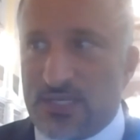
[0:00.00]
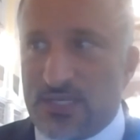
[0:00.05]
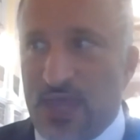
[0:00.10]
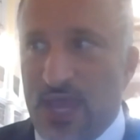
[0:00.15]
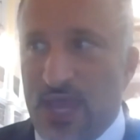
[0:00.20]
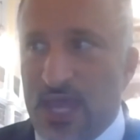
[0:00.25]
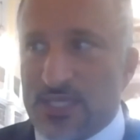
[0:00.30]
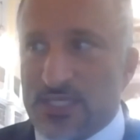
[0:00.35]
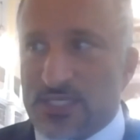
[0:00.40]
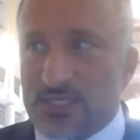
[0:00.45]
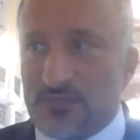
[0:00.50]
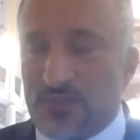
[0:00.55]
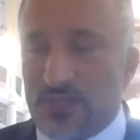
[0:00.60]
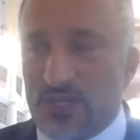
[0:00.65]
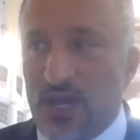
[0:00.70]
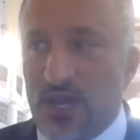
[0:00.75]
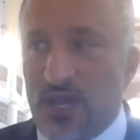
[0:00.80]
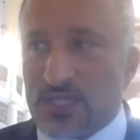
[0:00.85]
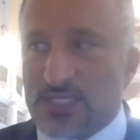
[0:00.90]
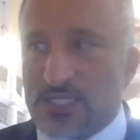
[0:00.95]
at the hands of the
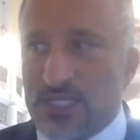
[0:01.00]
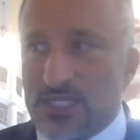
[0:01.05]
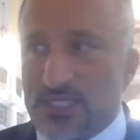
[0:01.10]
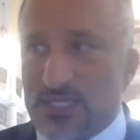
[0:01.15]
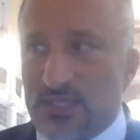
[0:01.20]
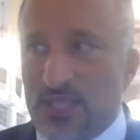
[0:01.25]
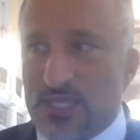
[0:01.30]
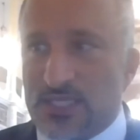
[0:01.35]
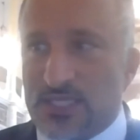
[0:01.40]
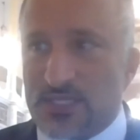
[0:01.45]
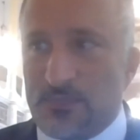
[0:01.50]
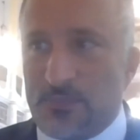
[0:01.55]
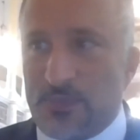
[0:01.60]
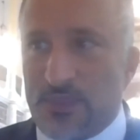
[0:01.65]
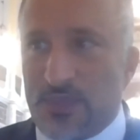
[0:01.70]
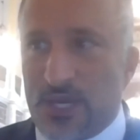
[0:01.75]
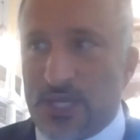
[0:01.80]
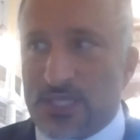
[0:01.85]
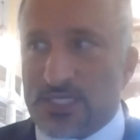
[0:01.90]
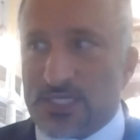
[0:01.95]
Nazis and their
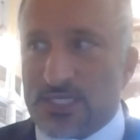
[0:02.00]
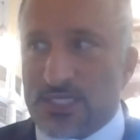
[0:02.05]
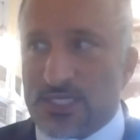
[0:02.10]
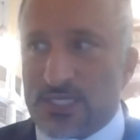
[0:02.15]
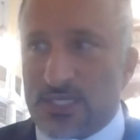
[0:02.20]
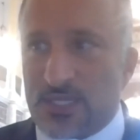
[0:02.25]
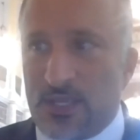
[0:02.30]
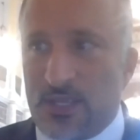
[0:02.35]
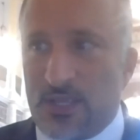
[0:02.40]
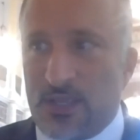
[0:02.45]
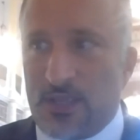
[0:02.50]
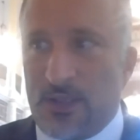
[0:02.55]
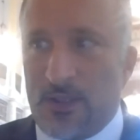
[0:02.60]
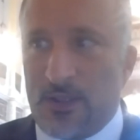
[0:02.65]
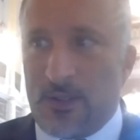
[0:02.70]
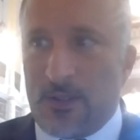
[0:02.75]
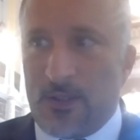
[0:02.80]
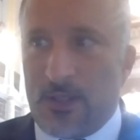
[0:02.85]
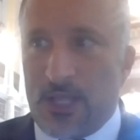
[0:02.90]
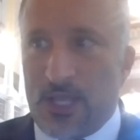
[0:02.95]
sympathizers
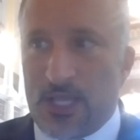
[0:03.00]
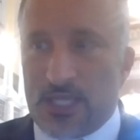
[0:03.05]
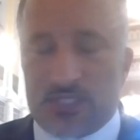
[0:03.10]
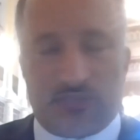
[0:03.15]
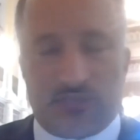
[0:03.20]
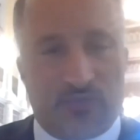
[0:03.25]
has